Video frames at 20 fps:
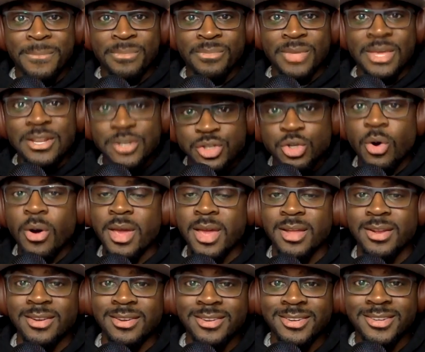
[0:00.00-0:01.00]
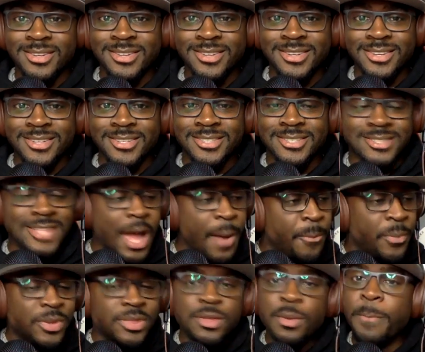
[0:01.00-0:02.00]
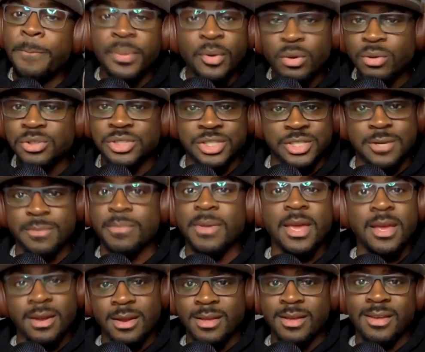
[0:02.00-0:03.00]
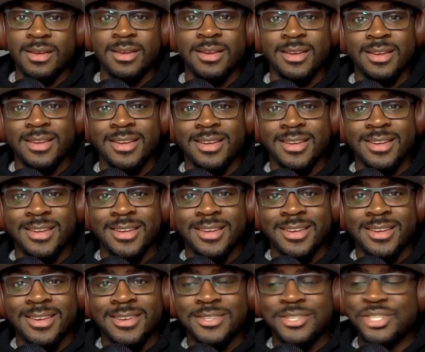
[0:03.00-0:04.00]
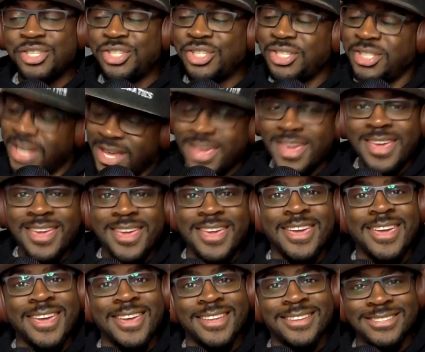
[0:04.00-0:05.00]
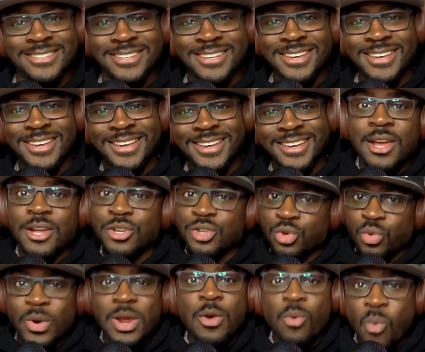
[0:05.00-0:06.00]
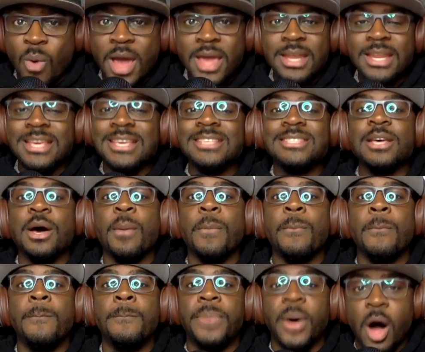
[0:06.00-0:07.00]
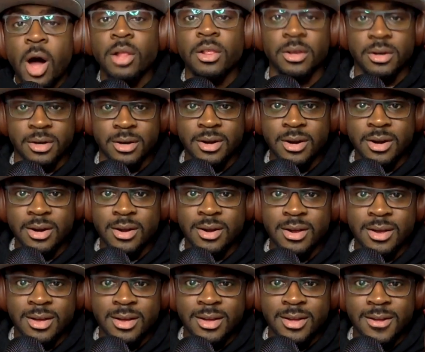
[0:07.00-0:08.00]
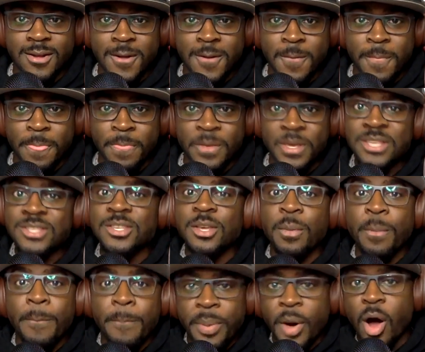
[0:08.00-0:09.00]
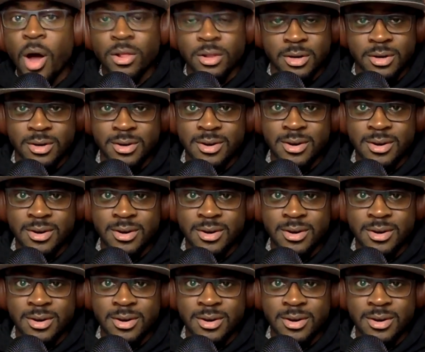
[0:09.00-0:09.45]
Enjoy it. Stop with the bullshit, man. Shit. Trey White is a baller. He's a baller.